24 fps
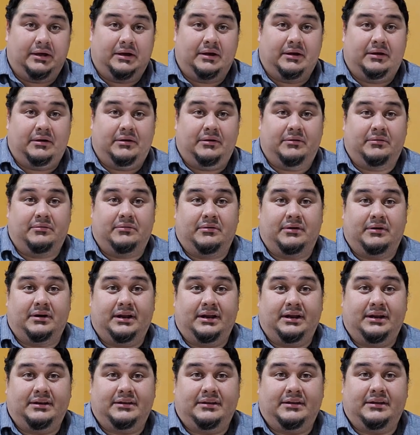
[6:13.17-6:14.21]
All
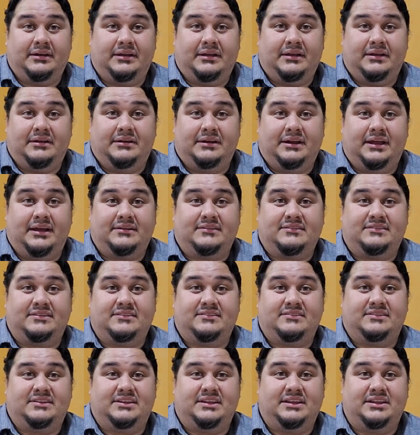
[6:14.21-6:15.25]
right. Next
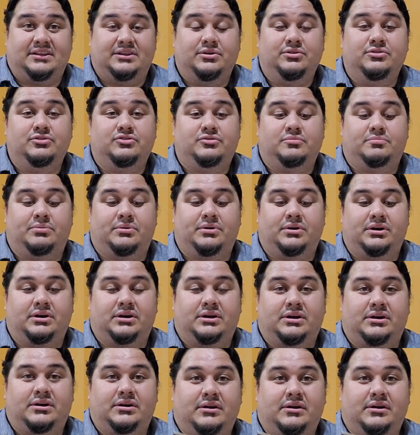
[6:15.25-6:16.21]
is the loose book.